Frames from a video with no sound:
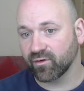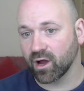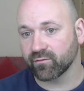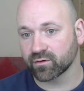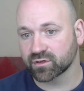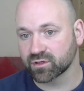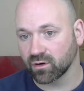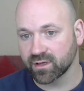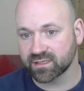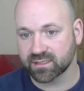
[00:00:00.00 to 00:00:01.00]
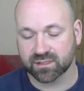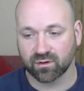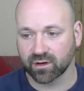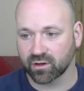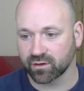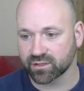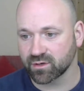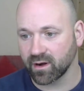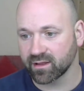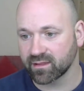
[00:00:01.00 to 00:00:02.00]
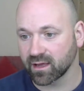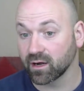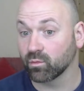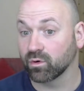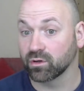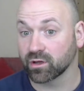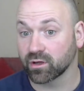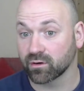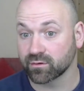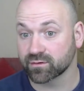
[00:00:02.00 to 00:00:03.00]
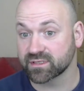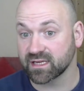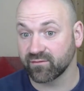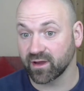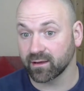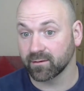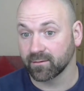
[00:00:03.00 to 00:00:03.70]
$500. It's not going to cost you anything, and it will look good on your CV.